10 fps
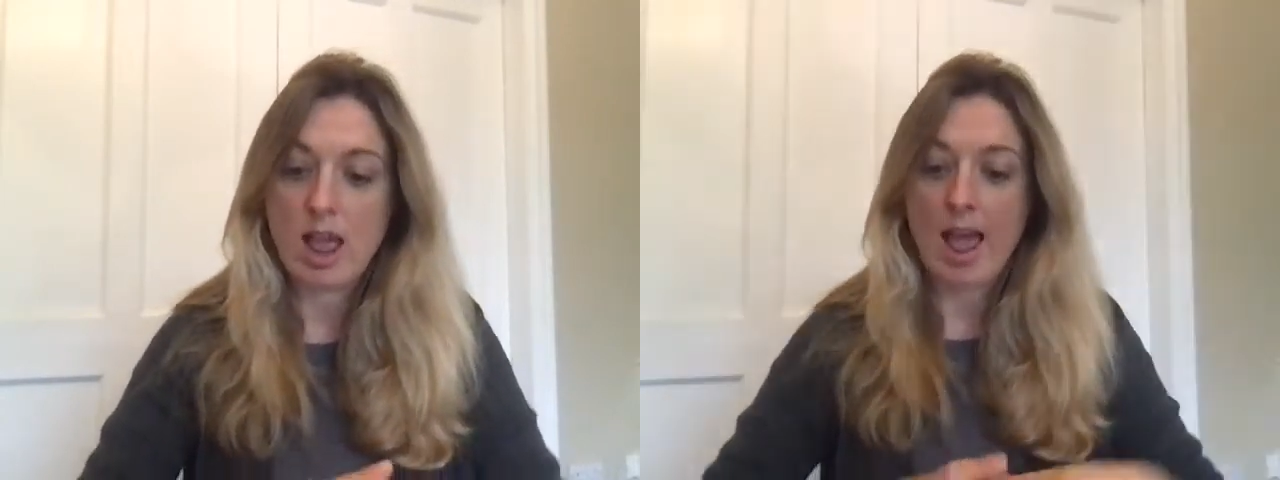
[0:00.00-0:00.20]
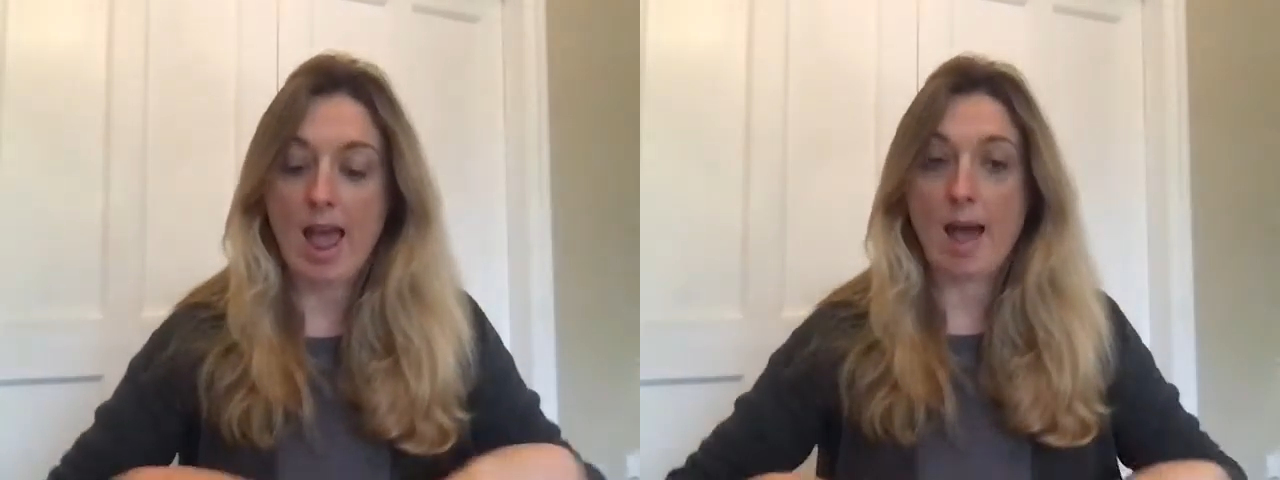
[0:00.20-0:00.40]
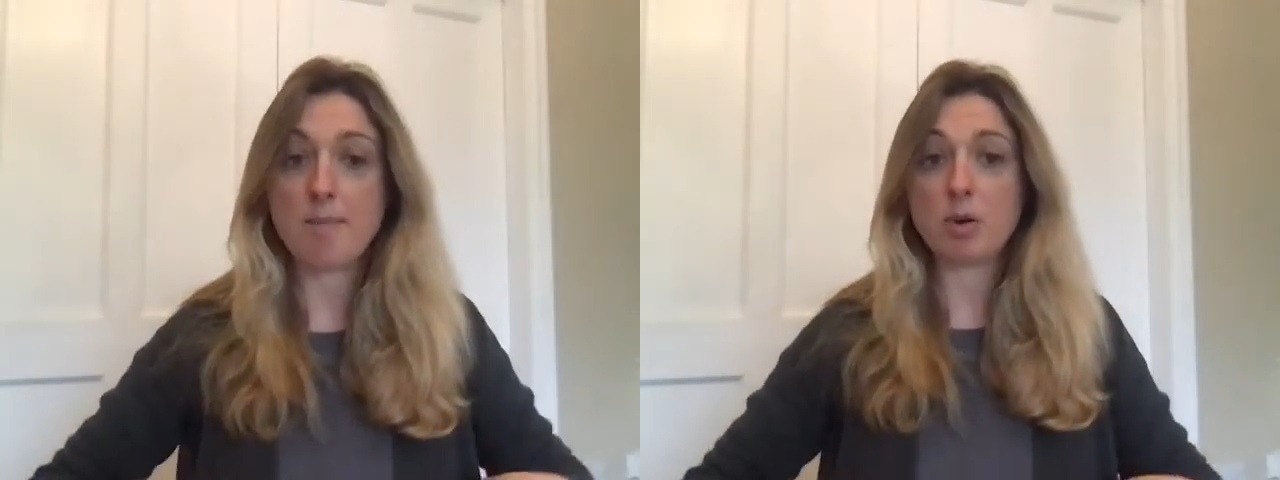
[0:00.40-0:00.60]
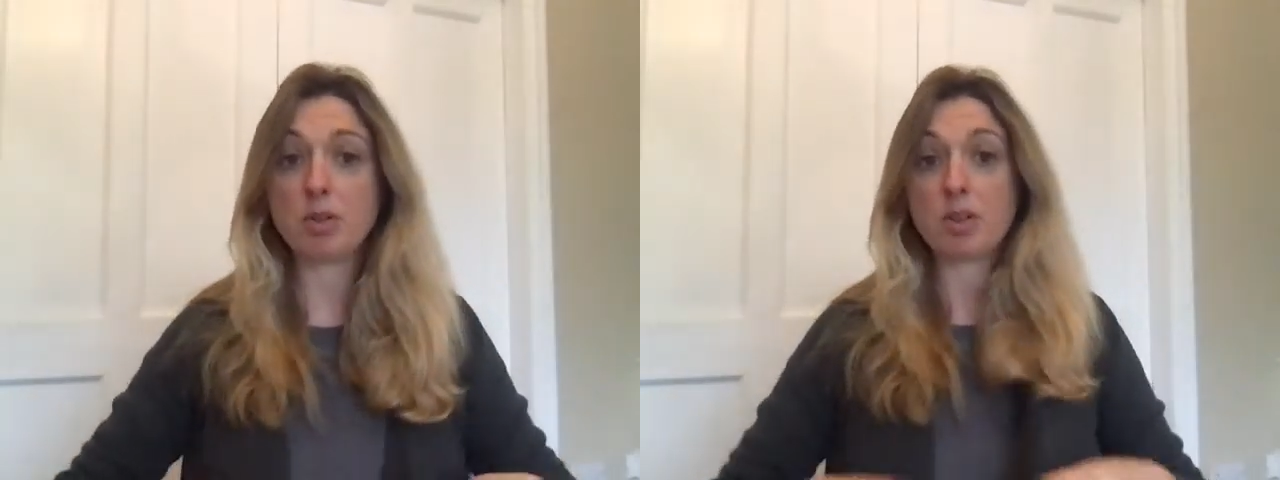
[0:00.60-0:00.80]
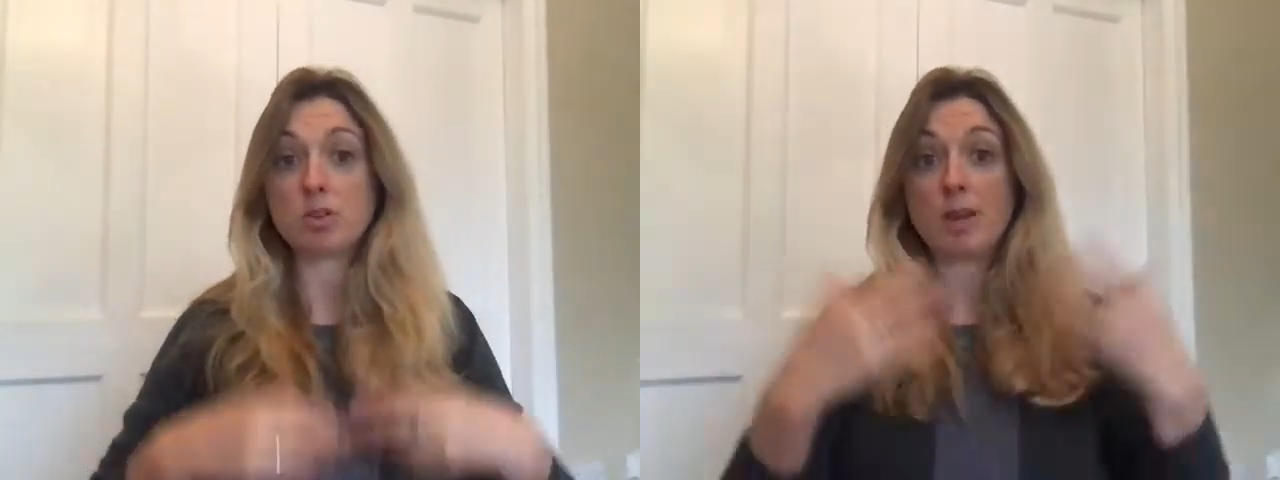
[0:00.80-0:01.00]
And both
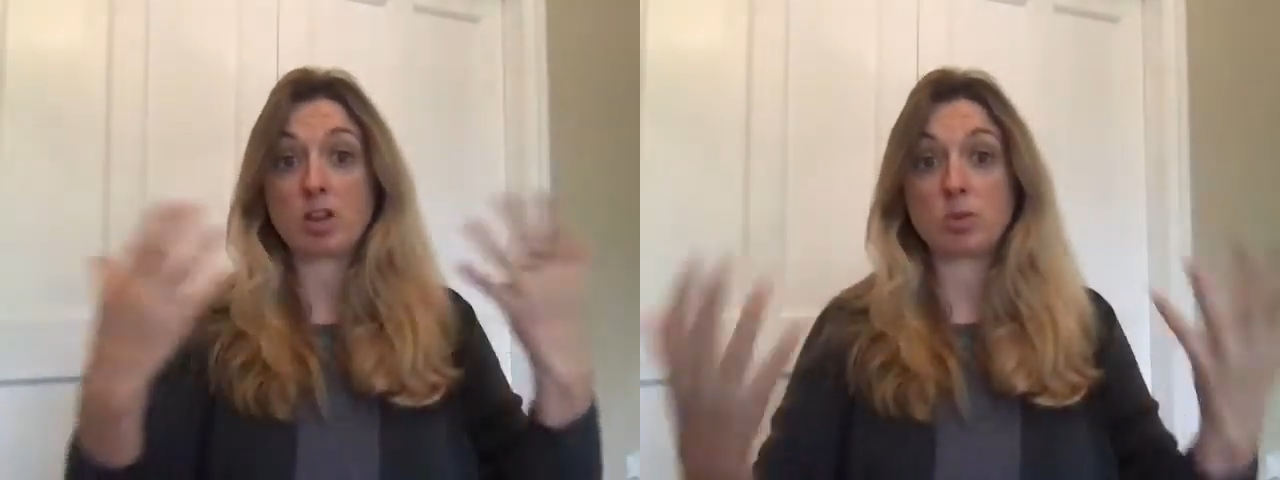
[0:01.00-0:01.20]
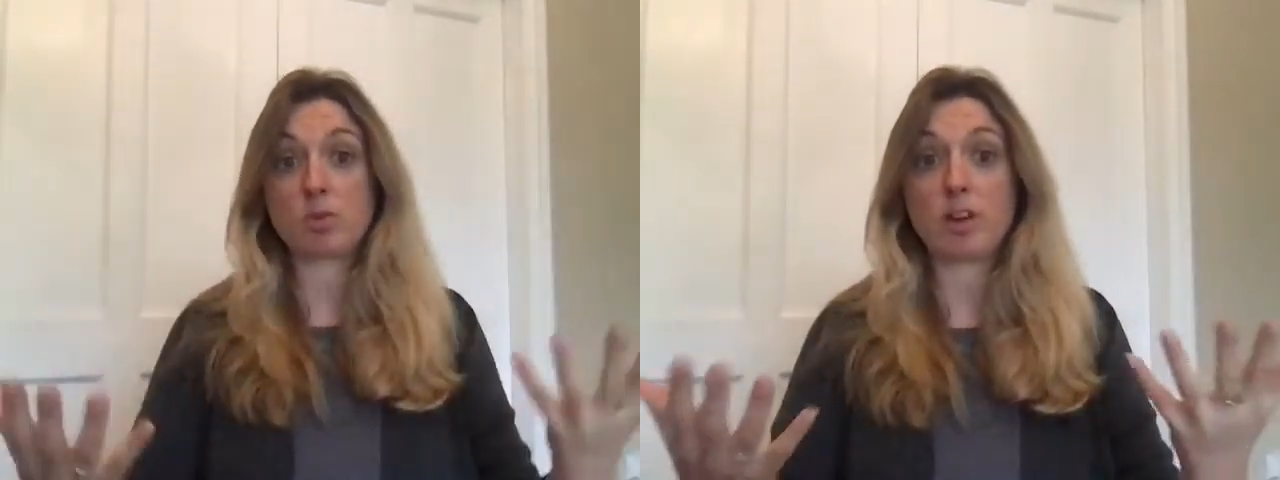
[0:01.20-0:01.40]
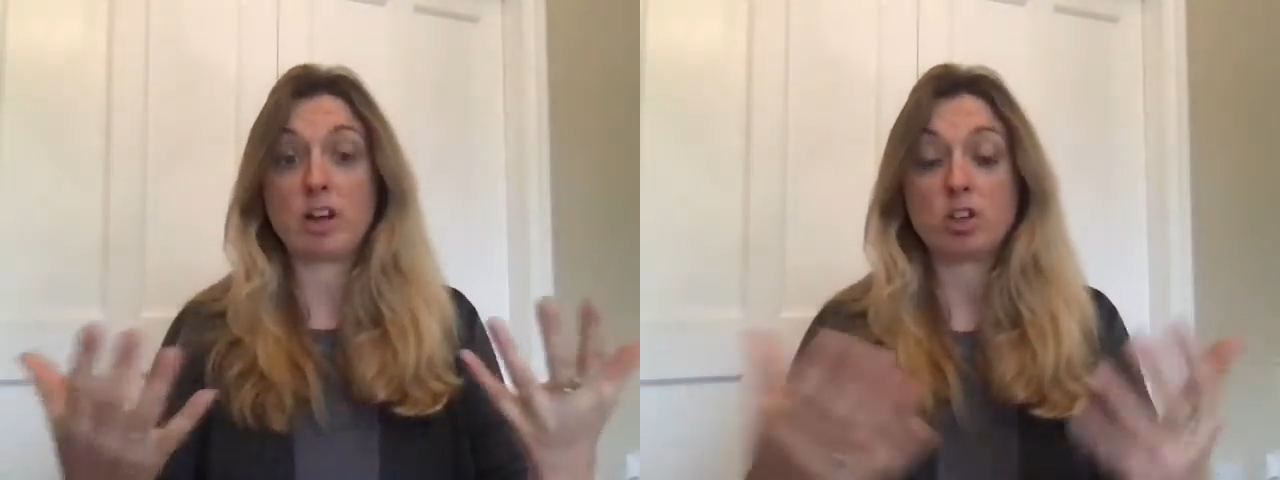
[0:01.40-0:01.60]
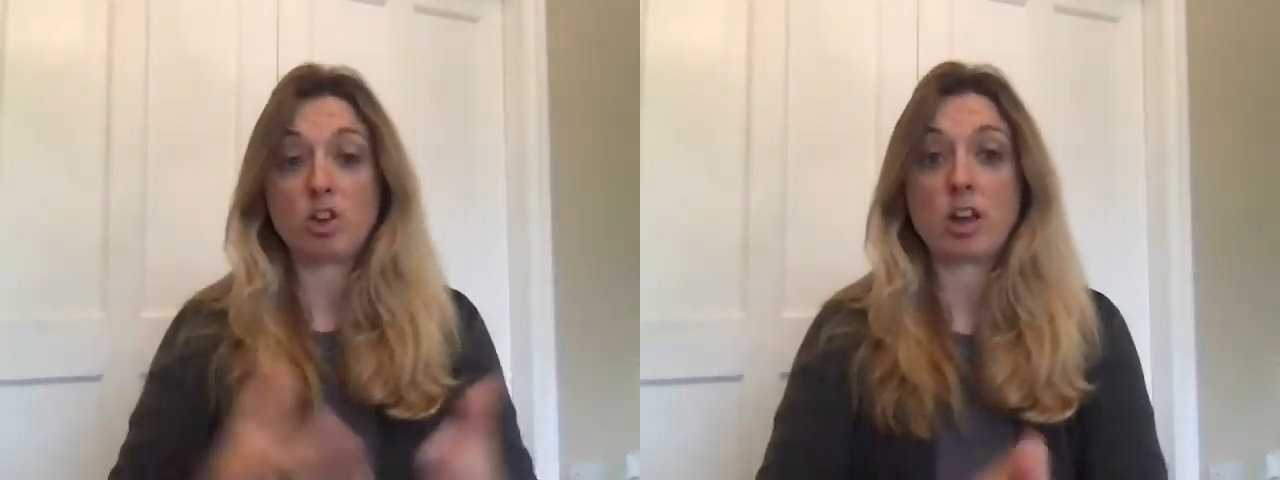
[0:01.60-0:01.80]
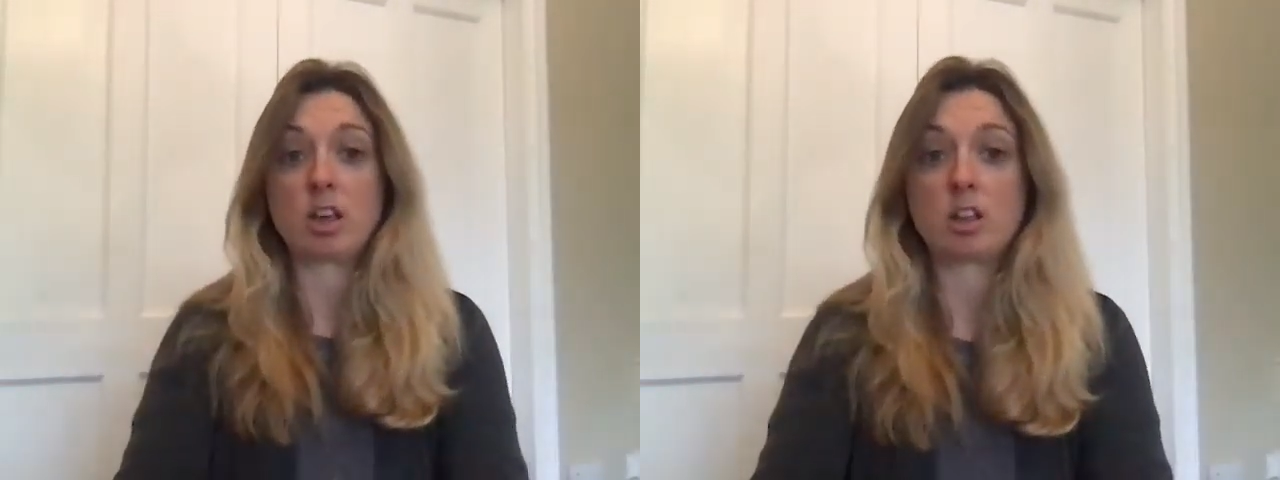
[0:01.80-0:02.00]
of those measures were very
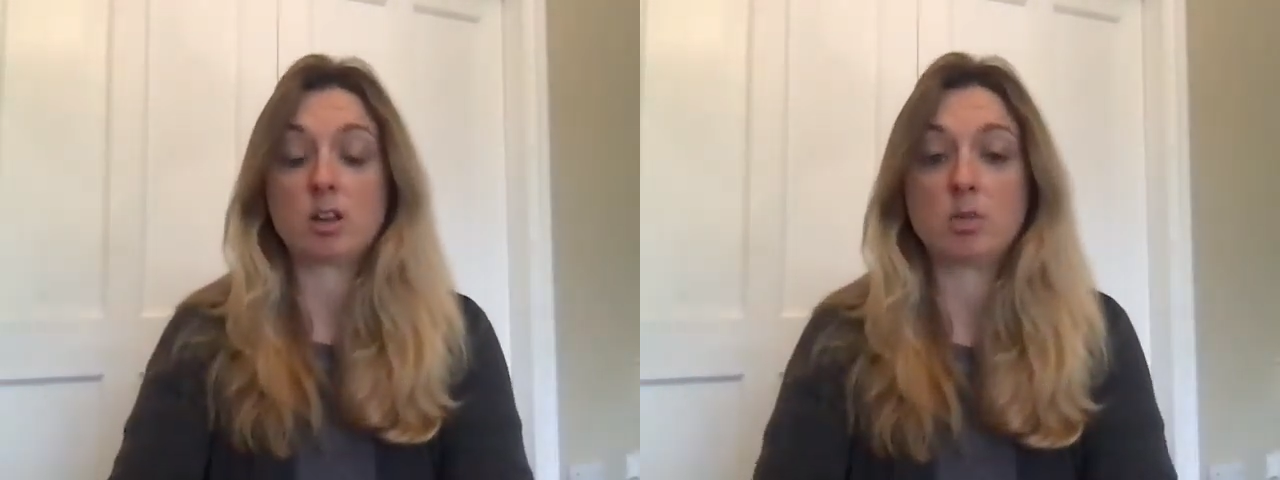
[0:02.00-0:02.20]
striking. There